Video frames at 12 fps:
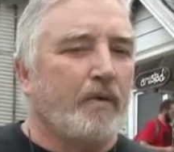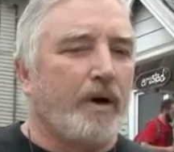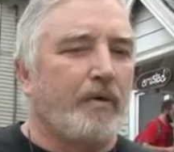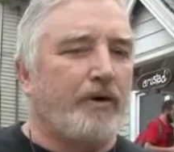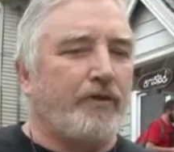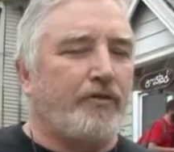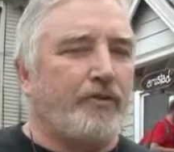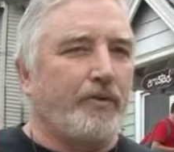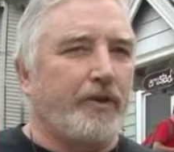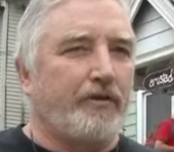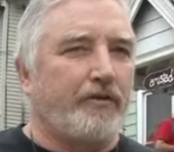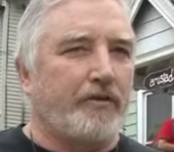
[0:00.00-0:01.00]
Well, we've
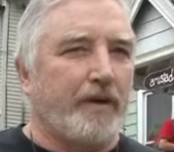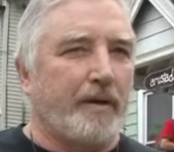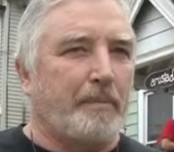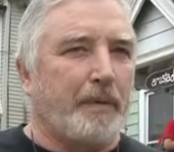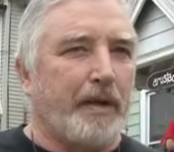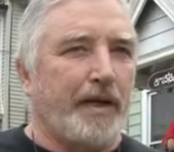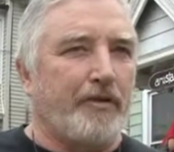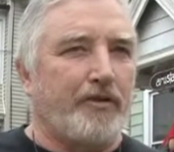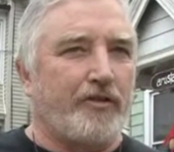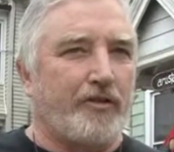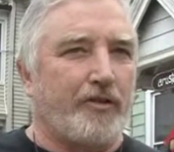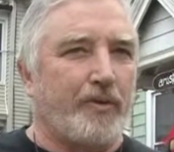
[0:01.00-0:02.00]

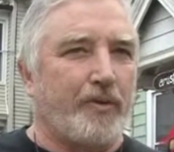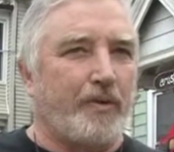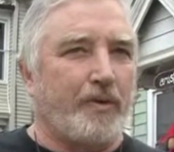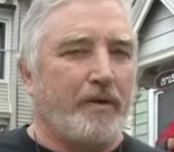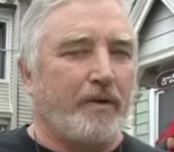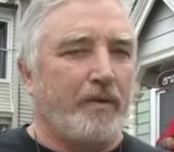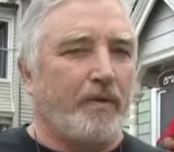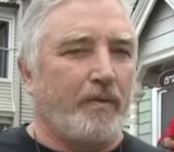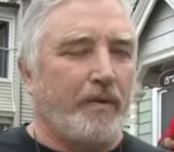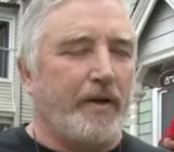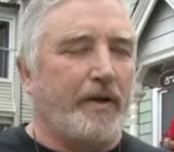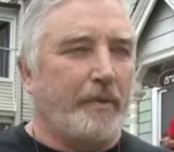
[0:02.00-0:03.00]
pledged
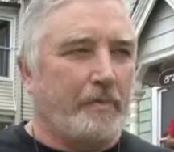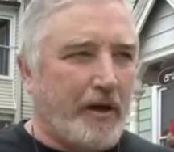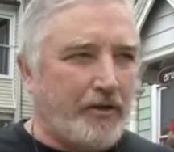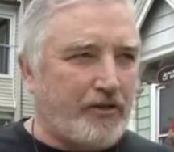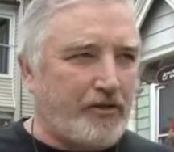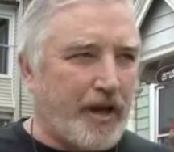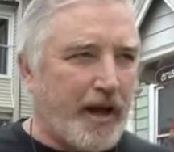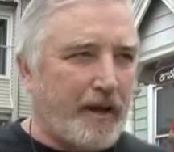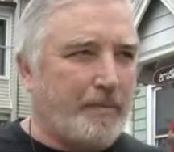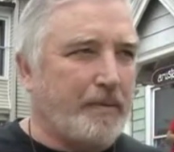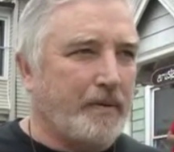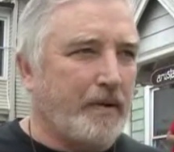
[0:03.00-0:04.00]
to, in a month's
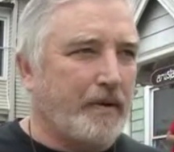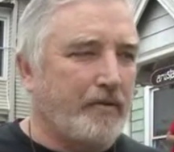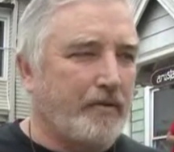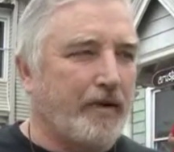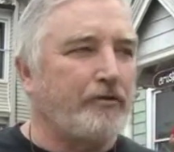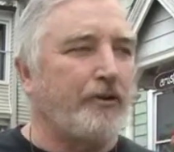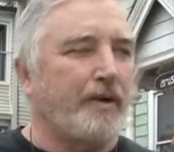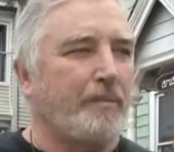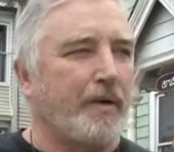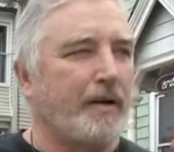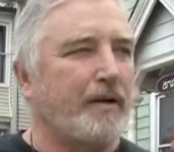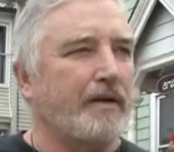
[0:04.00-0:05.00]
time, roughly a
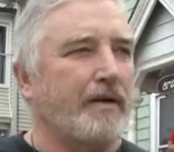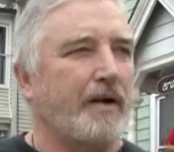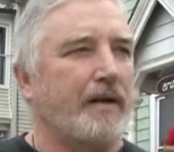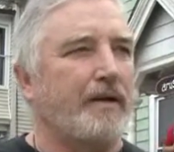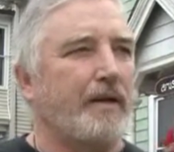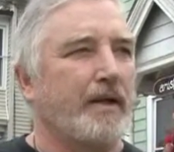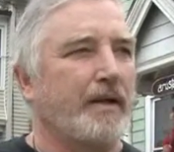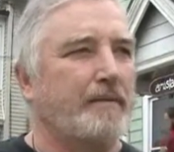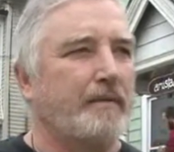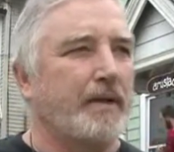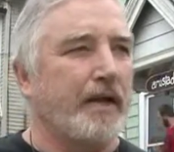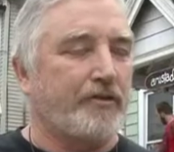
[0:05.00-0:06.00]
month, on
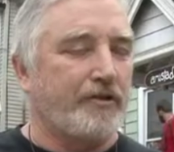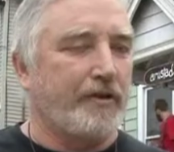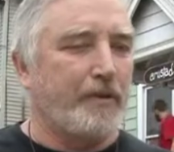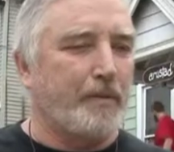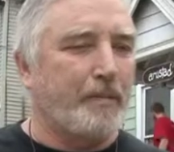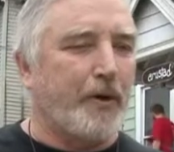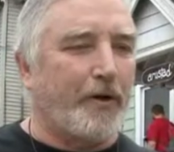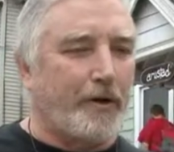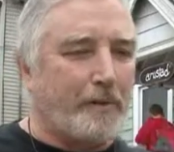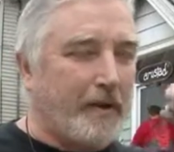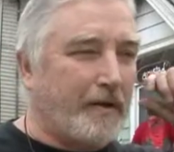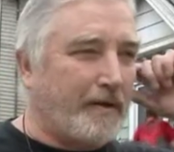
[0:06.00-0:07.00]
actually a little more
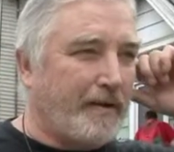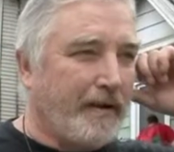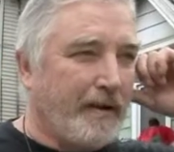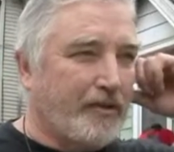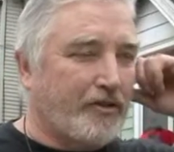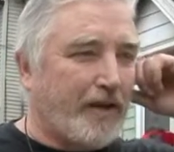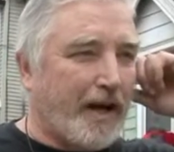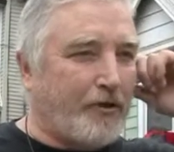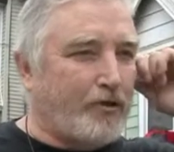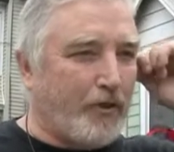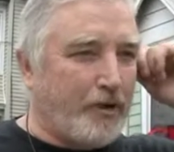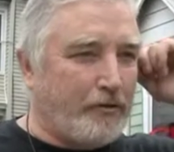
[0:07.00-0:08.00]
than a month,
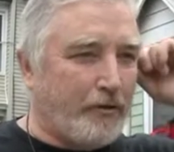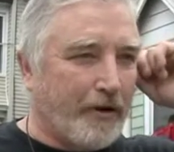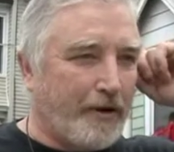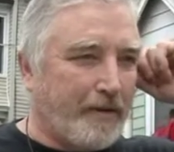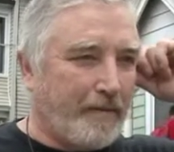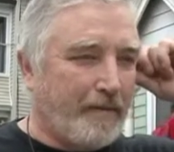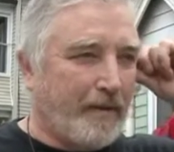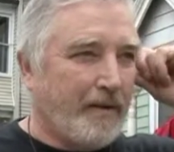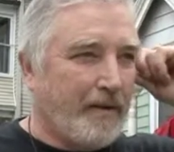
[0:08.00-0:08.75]
July 24th,